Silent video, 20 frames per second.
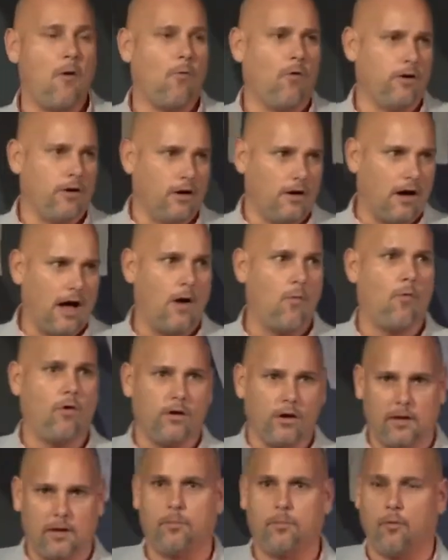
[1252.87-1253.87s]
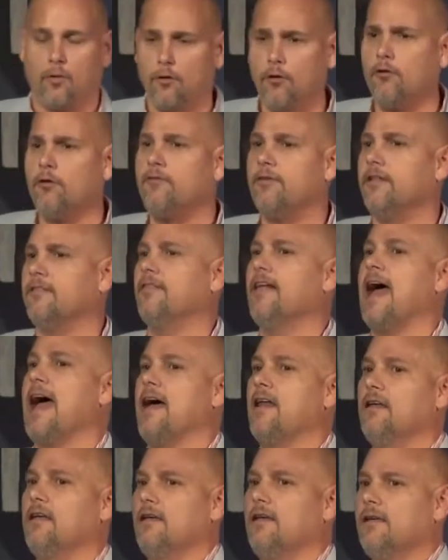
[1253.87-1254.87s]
want to I want to improve in that.